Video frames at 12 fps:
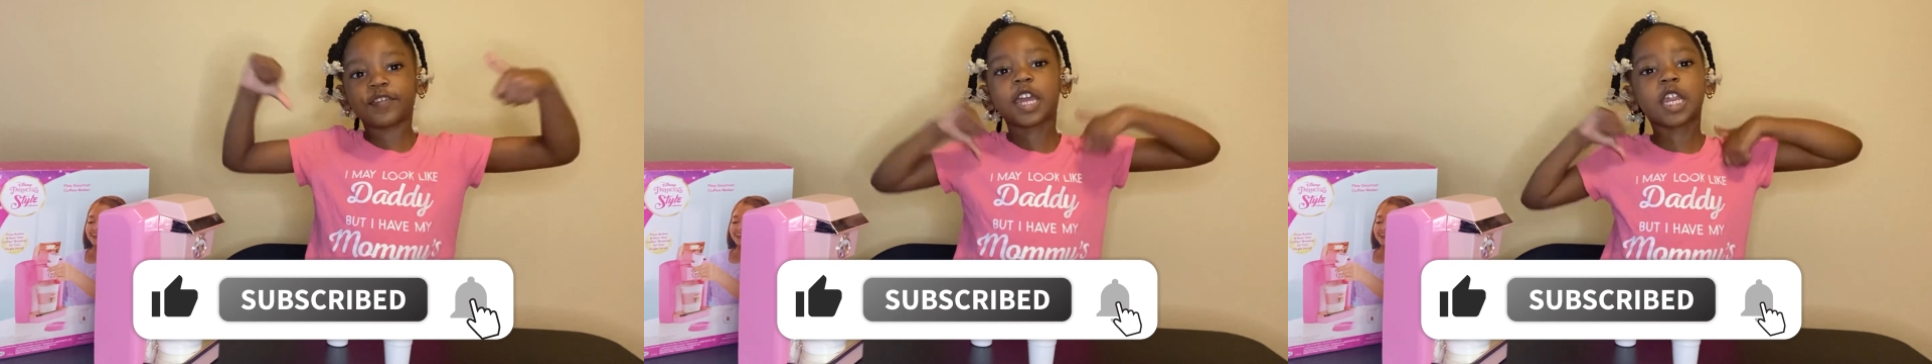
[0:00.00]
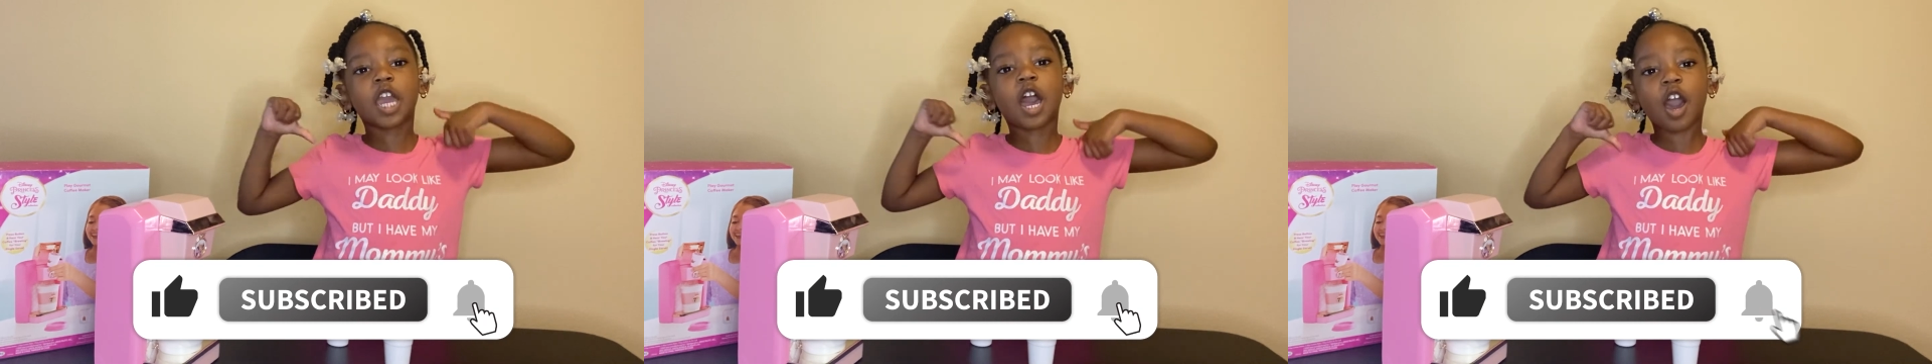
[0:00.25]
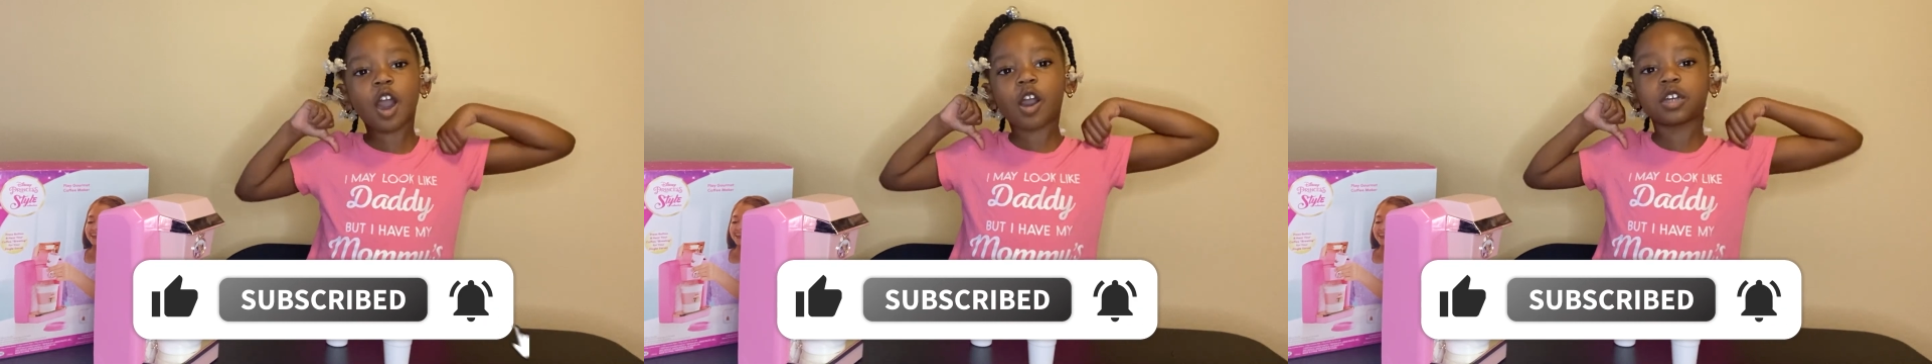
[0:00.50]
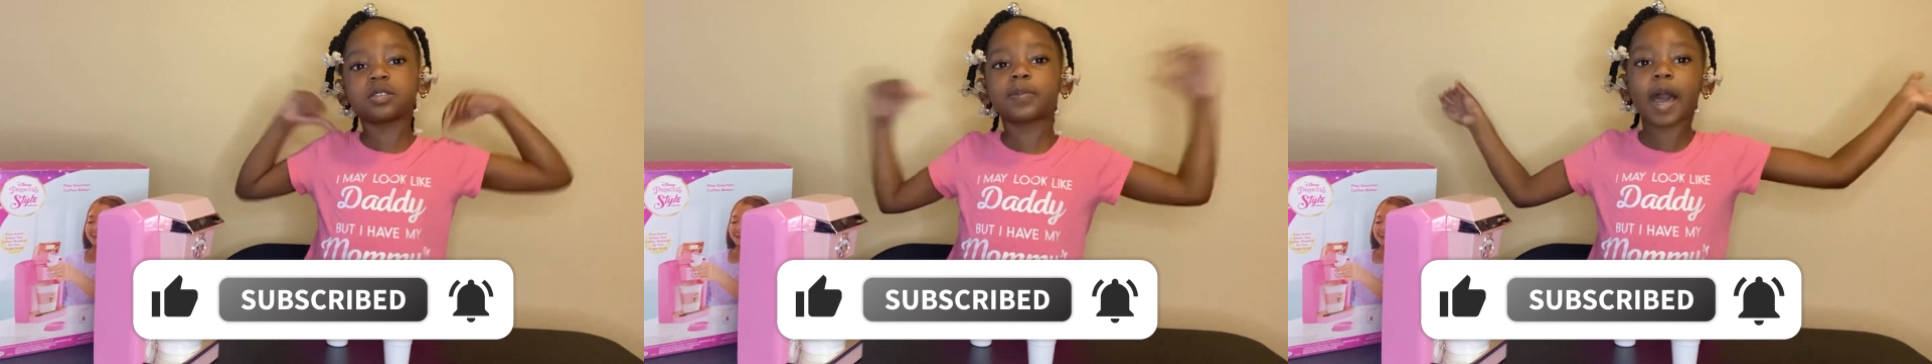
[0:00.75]

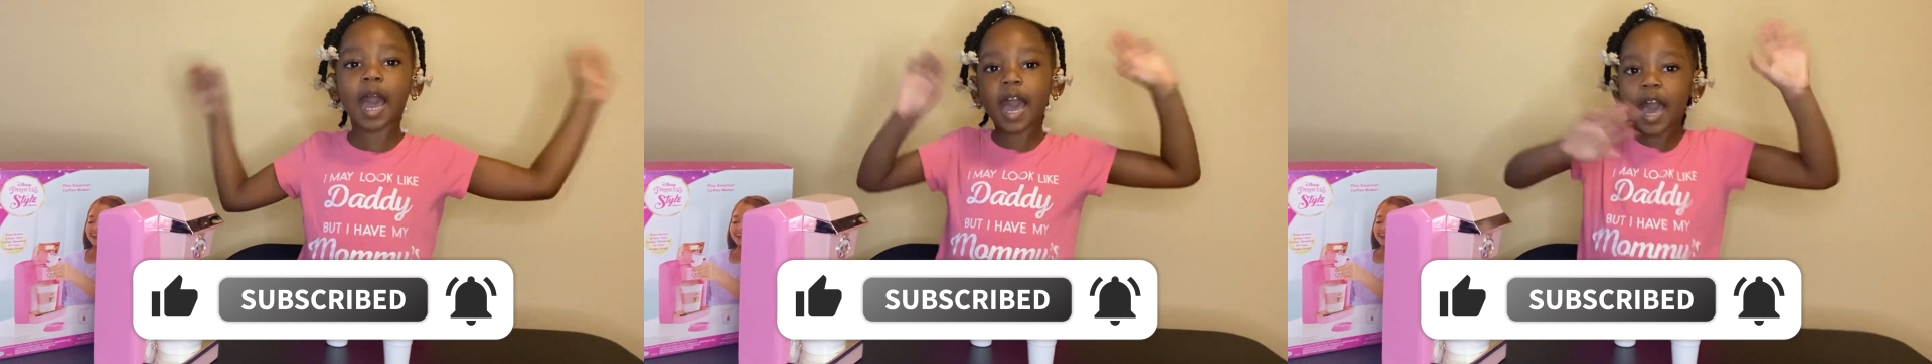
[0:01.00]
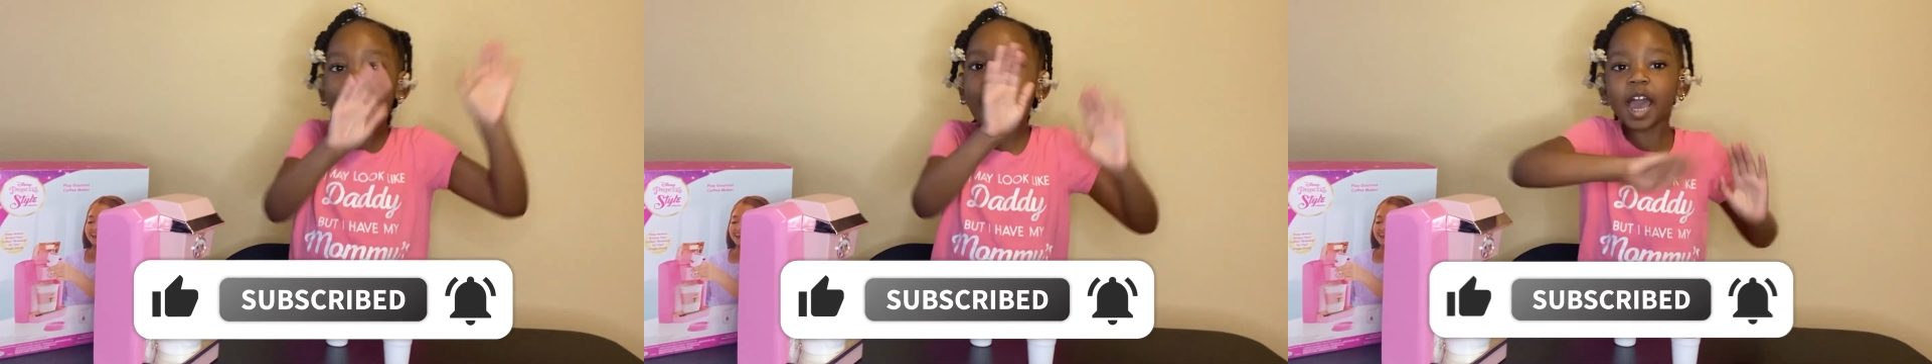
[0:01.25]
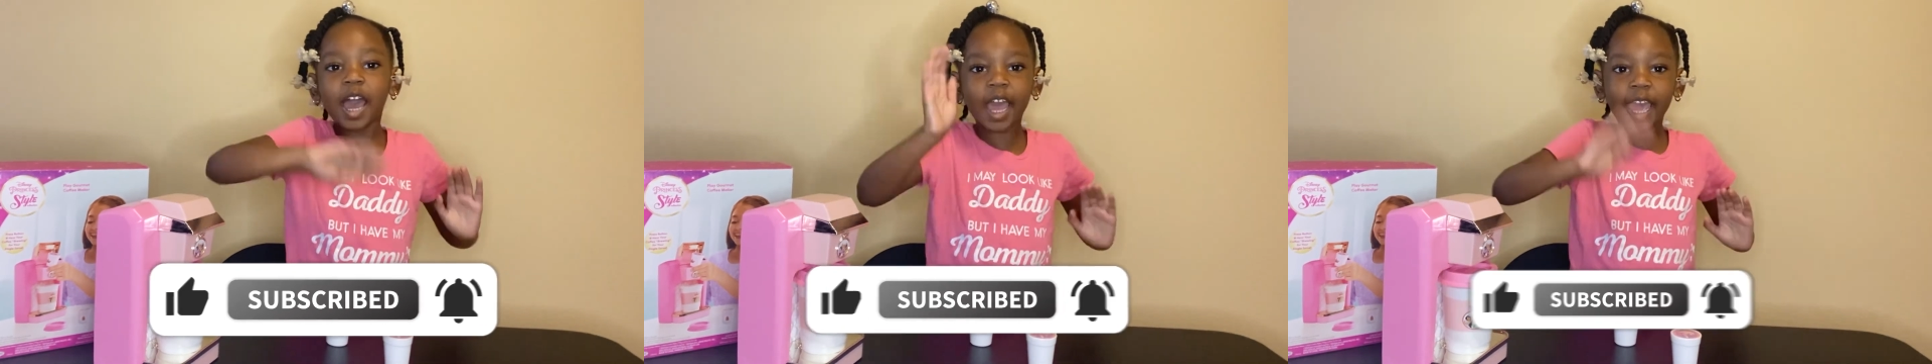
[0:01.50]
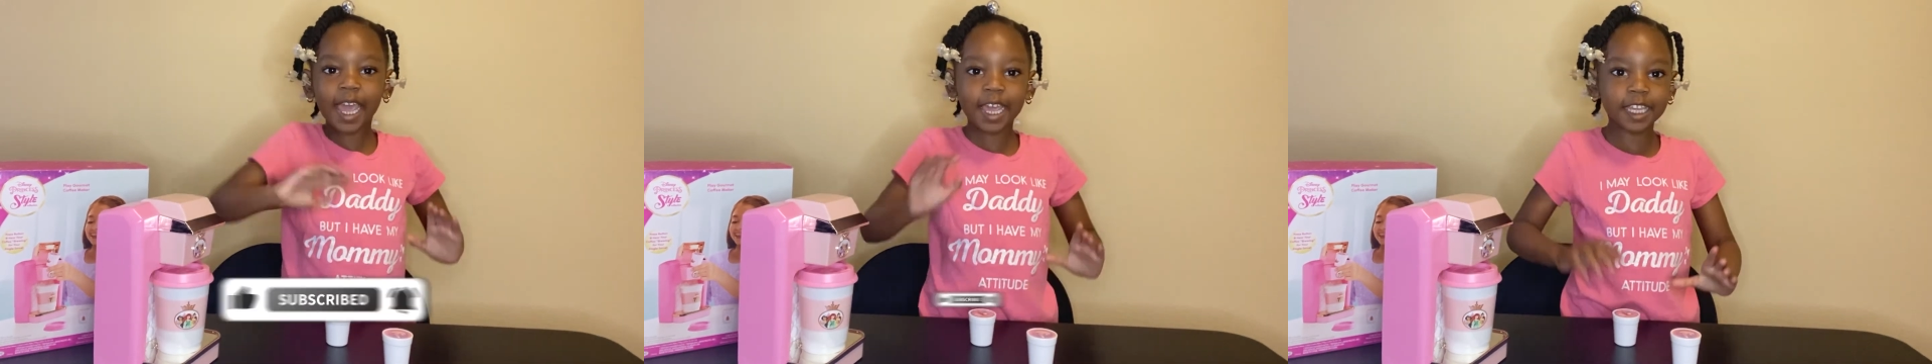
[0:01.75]
videos.
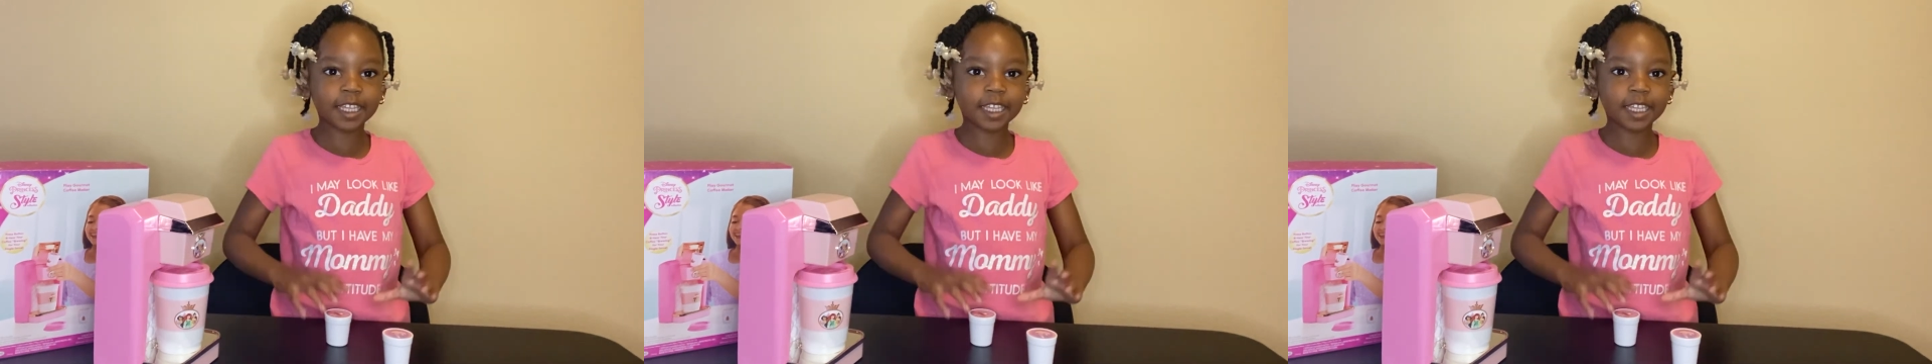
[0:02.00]
Bye.